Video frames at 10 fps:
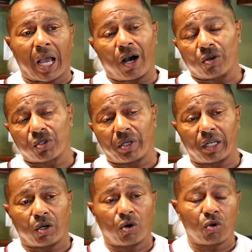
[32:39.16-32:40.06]
I also
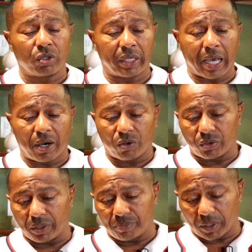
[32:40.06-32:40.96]
had an older guy
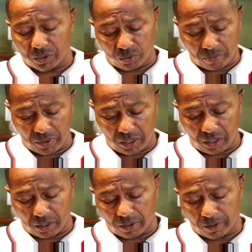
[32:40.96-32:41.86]
on that bus with
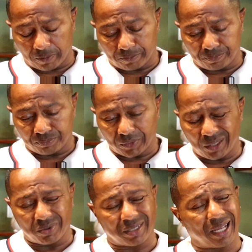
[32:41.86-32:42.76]
me. Um,
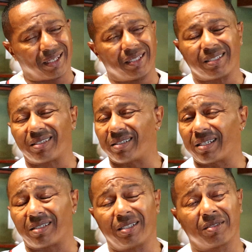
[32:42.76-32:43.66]
he was like in his
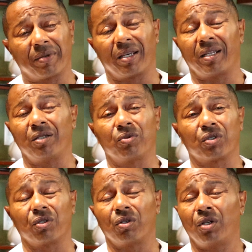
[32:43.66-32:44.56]
60s, man. He
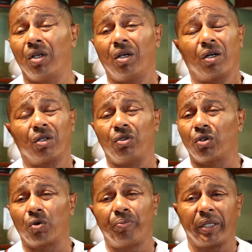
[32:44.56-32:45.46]
was a, a
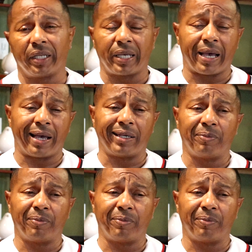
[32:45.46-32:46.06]
little bitty guy.